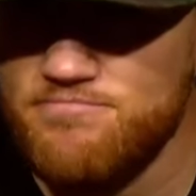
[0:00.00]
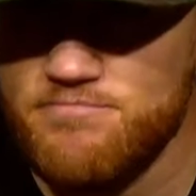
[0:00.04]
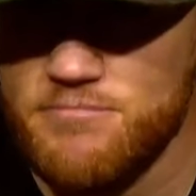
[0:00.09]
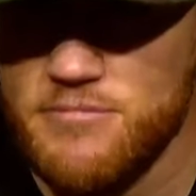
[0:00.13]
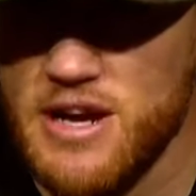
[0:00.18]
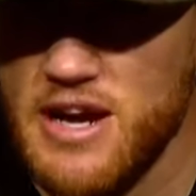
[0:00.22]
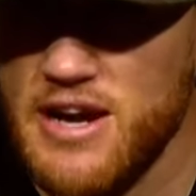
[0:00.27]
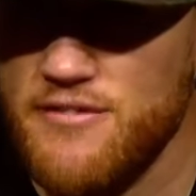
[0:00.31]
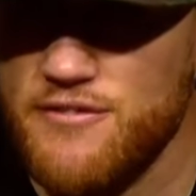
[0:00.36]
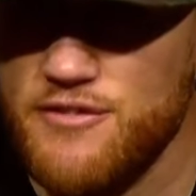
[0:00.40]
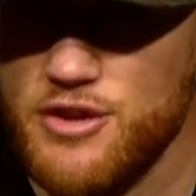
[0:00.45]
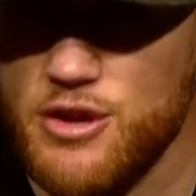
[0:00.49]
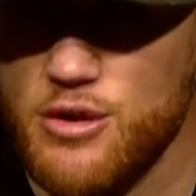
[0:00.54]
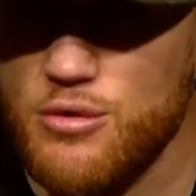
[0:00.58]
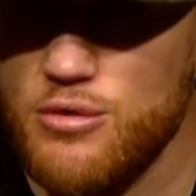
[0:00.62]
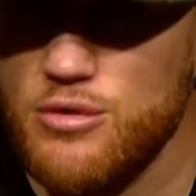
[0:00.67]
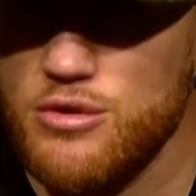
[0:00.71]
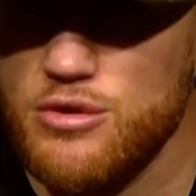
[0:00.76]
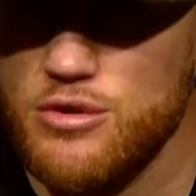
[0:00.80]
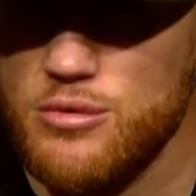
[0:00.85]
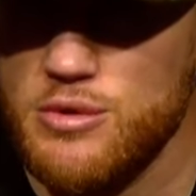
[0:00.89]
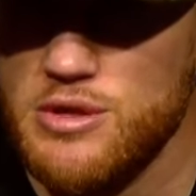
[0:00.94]
have no
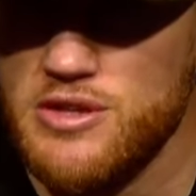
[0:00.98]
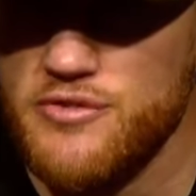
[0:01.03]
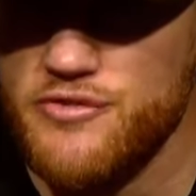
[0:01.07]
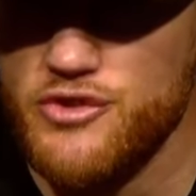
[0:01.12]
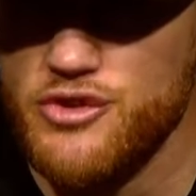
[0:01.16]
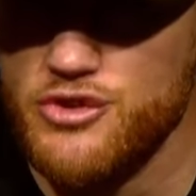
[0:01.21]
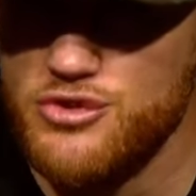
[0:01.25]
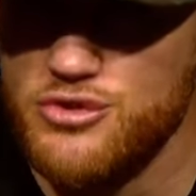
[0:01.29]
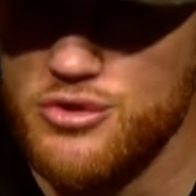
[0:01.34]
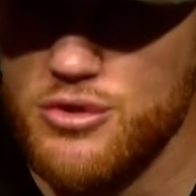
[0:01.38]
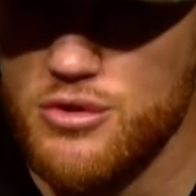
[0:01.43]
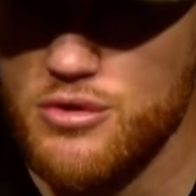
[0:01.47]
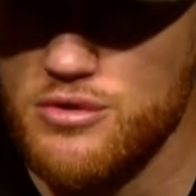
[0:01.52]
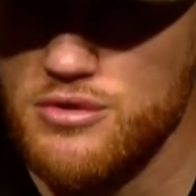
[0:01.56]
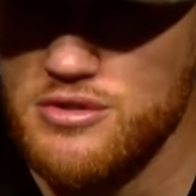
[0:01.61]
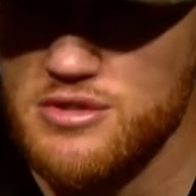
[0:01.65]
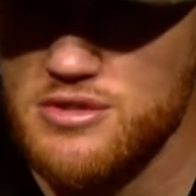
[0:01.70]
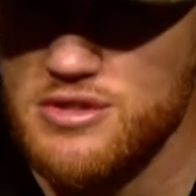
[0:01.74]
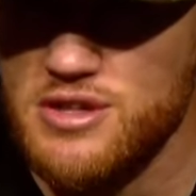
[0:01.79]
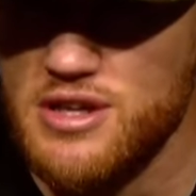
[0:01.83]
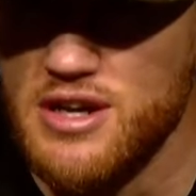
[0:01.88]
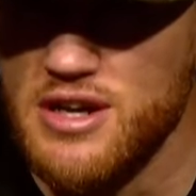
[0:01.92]
clue what the future
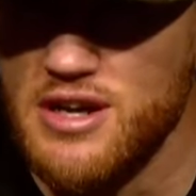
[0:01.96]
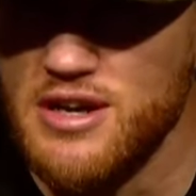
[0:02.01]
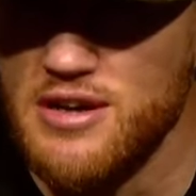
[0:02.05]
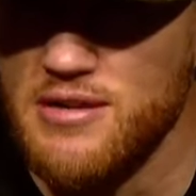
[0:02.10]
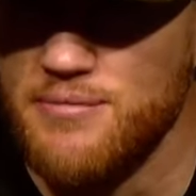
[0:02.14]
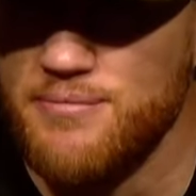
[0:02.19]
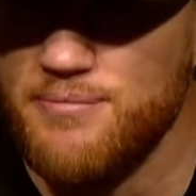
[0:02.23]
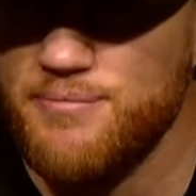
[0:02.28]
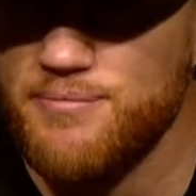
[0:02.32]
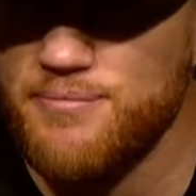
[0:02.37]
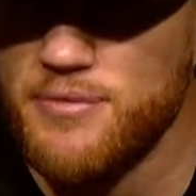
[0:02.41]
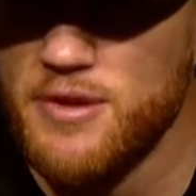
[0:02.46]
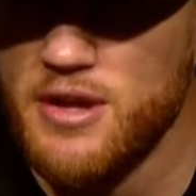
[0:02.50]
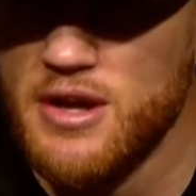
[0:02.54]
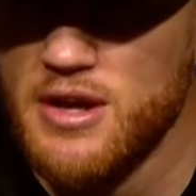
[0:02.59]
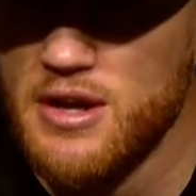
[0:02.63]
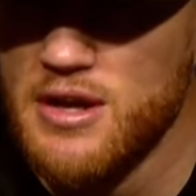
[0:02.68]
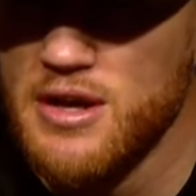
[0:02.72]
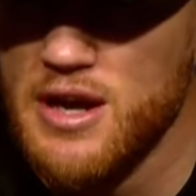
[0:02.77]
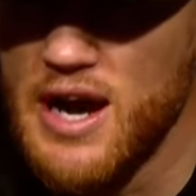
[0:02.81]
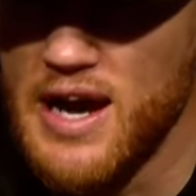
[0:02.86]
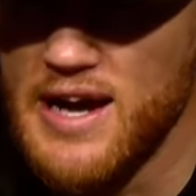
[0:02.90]
holds.
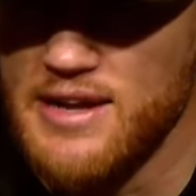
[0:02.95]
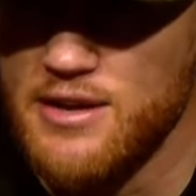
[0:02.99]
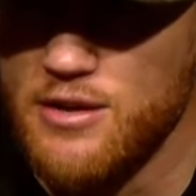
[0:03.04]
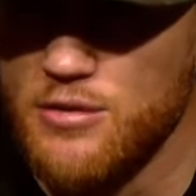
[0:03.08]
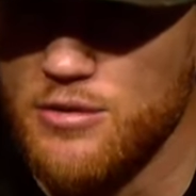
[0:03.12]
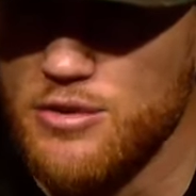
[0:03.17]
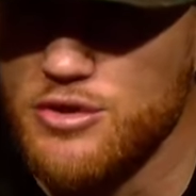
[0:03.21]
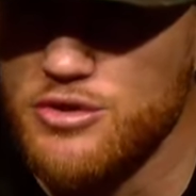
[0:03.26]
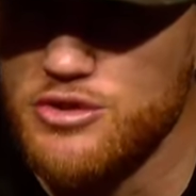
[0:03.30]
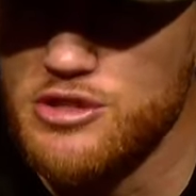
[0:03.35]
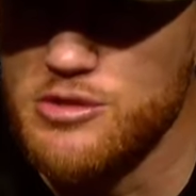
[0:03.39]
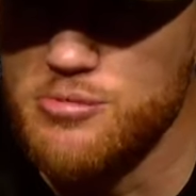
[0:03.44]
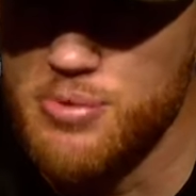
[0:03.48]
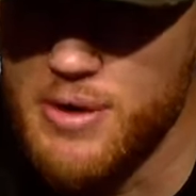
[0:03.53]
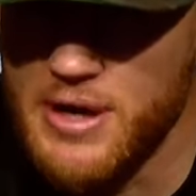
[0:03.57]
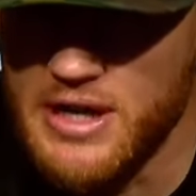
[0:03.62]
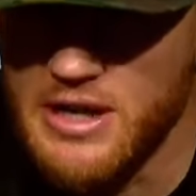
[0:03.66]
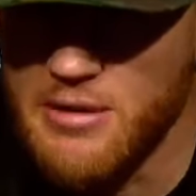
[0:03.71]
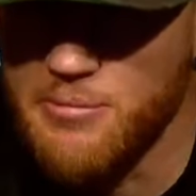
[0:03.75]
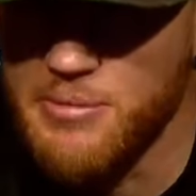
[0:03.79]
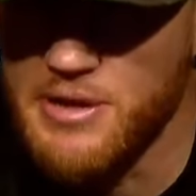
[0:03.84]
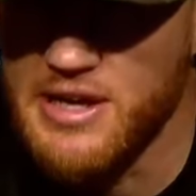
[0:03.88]
I don't usually plan
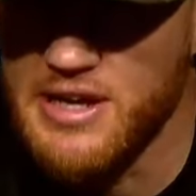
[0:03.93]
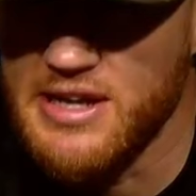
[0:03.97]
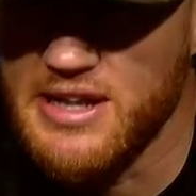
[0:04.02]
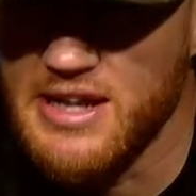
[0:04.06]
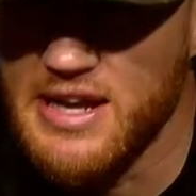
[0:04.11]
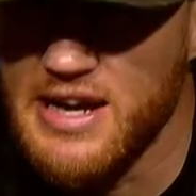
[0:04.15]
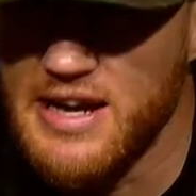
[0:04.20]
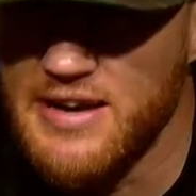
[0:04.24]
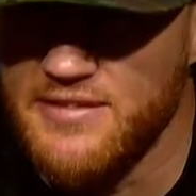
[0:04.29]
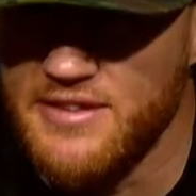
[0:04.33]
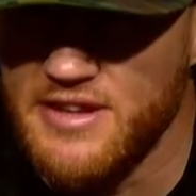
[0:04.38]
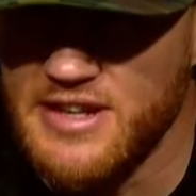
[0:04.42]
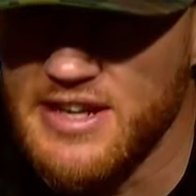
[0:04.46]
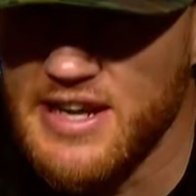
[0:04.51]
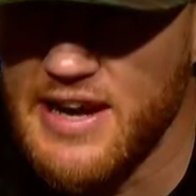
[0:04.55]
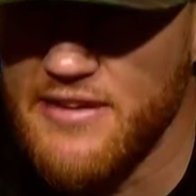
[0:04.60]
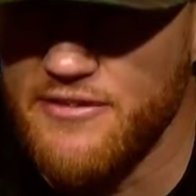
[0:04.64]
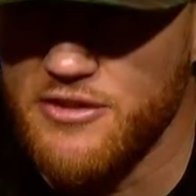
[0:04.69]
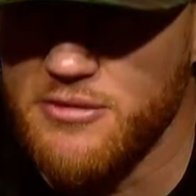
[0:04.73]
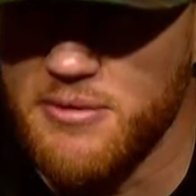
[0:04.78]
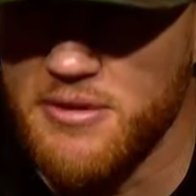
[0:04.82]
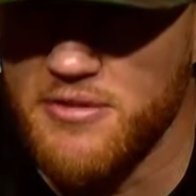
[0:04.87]
on being alive the day
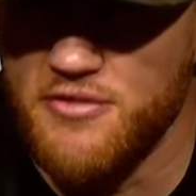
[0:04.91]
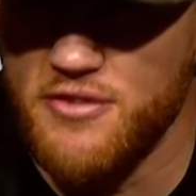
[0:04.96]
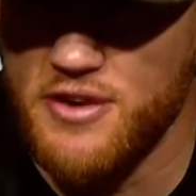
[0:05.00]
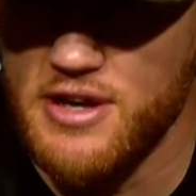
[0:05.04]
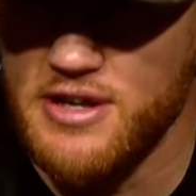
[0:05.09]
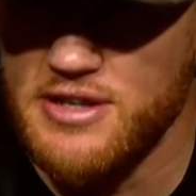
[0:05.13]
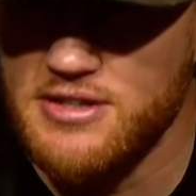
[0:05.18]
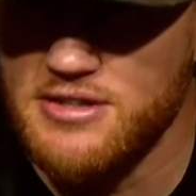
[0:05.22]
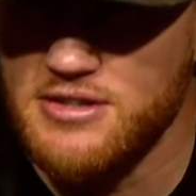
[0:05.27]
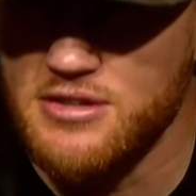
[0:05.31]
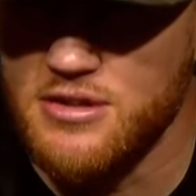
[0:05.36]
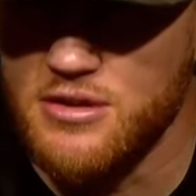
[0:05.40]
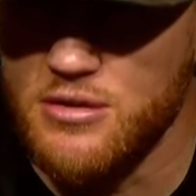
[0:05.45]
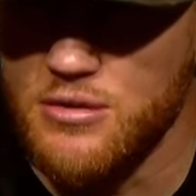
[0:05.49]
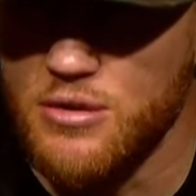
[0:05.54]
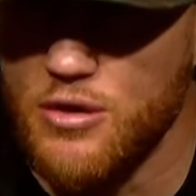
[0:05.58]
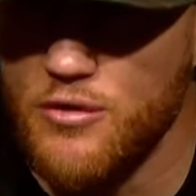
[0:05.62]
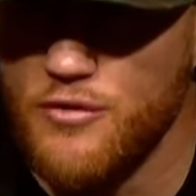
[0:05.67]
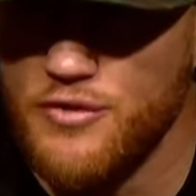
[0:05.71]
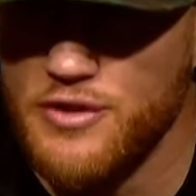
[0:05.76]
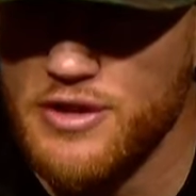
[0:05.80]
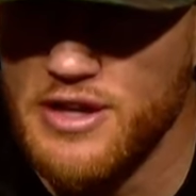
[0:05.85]
after my fight, so
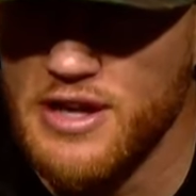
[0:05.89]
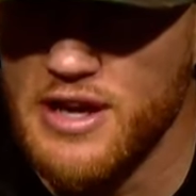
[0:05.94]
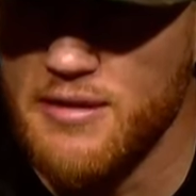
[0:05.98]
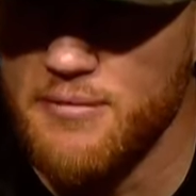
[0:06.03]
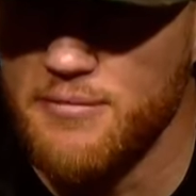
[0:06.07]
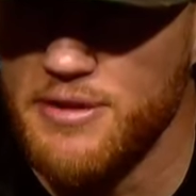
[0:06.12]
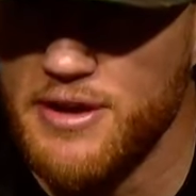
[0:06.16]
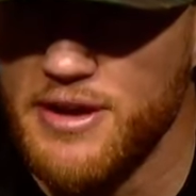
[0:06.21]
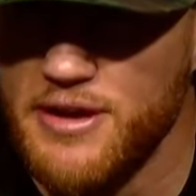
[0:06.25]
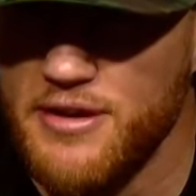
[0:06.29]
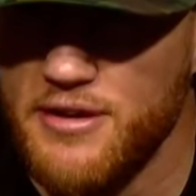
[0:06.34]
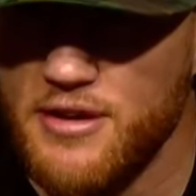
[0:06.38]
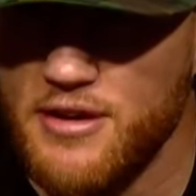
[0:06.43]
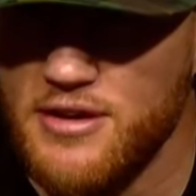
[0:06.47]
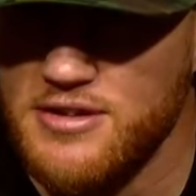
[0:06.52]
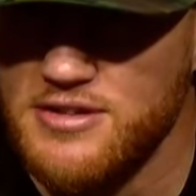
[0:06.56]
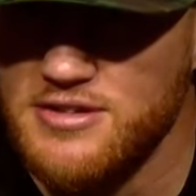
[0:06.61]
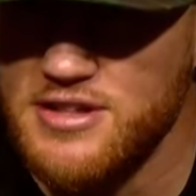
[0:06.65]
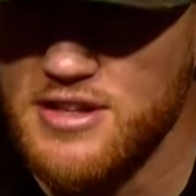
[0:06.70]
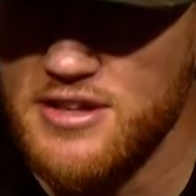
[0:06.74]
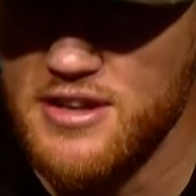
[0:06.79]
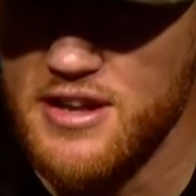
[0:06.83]
hopefully I'm there on
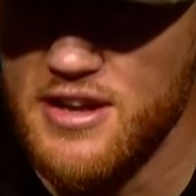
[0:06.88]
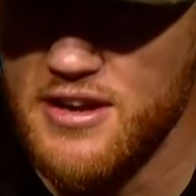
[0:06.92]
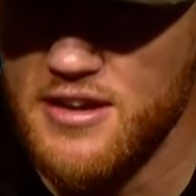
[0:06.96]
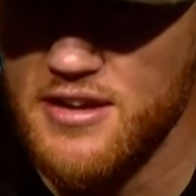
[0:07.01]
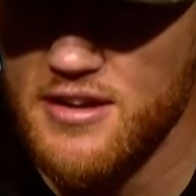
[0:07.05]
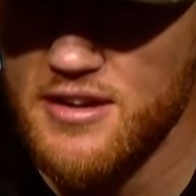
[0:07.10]
Sunday.